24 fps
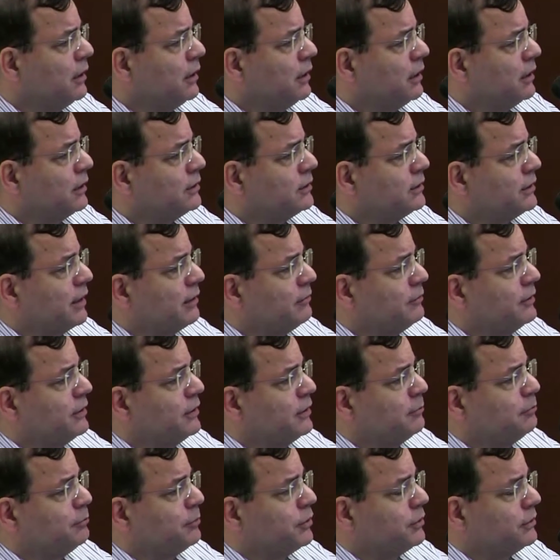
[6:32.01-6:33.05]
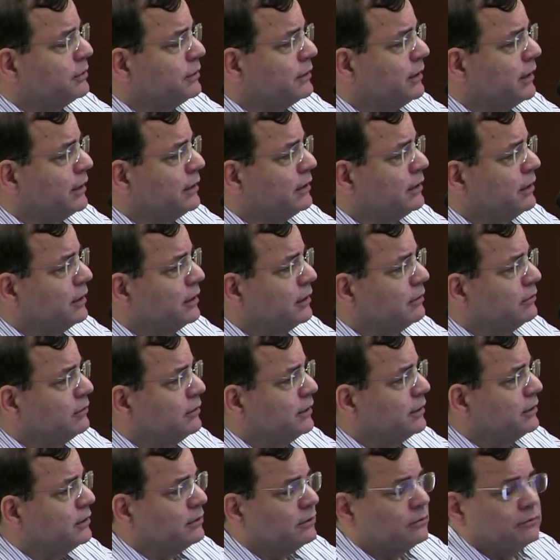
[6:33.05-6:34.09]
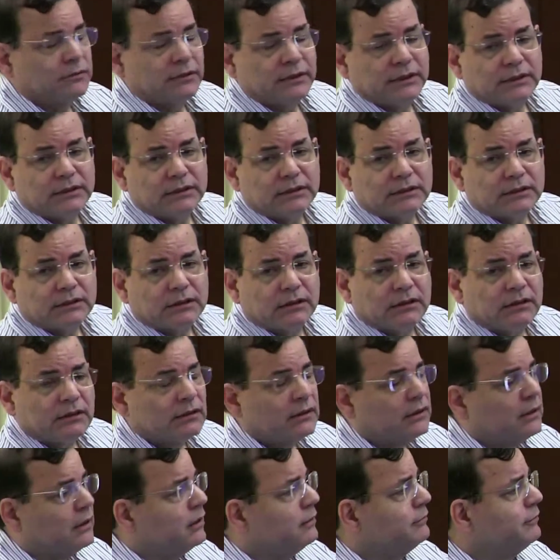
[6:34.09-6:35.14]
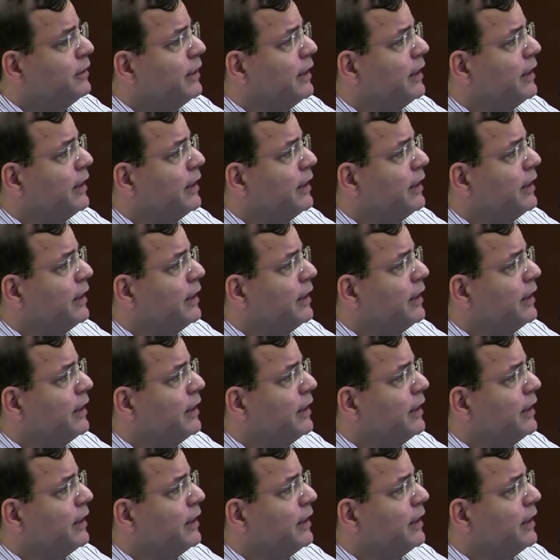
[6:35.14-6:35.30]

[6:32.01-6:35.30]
a 70% increased risk of